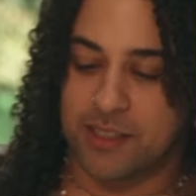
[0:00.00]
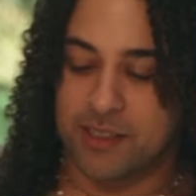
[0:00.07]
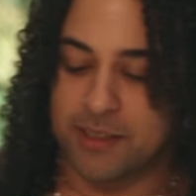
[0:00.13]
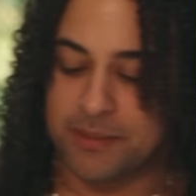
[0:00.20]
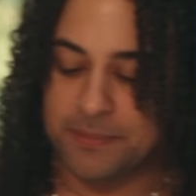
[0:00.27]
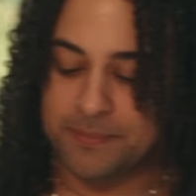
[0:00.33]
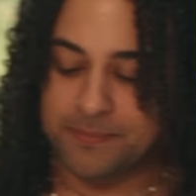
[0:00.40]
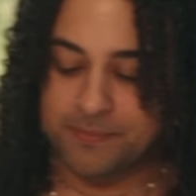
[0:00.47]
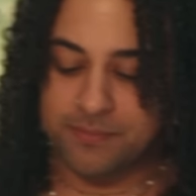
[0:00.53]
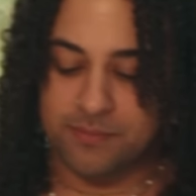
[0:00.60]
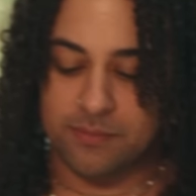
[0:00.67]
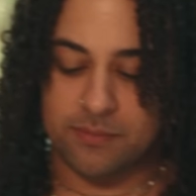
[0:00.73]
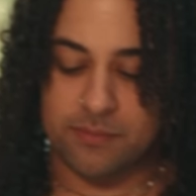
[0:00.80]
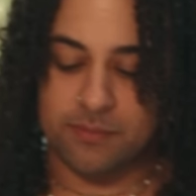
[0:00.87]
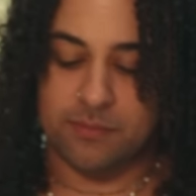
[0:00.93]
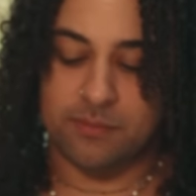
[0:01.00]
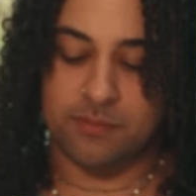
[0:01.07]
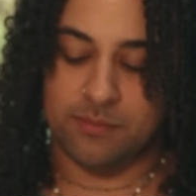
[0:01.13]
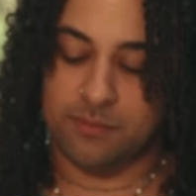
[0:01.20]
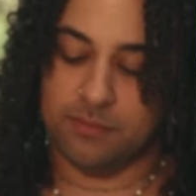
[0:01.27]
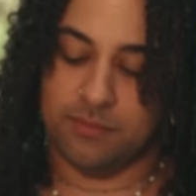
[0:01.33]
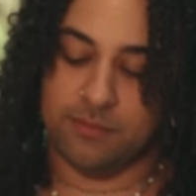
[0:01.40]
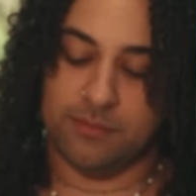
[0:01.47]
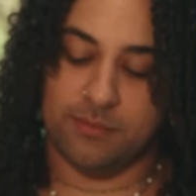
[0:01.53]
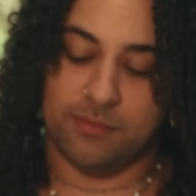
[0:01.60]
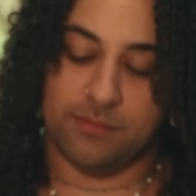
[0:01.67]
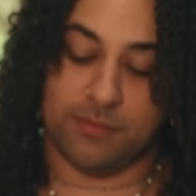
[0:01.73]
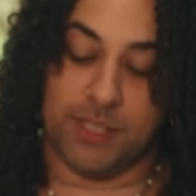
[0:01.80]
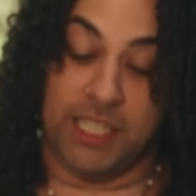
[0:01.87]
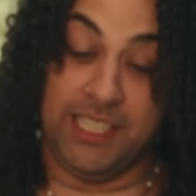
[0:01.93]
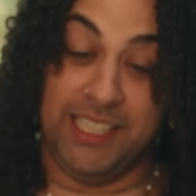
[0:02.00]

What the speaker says: [no speech]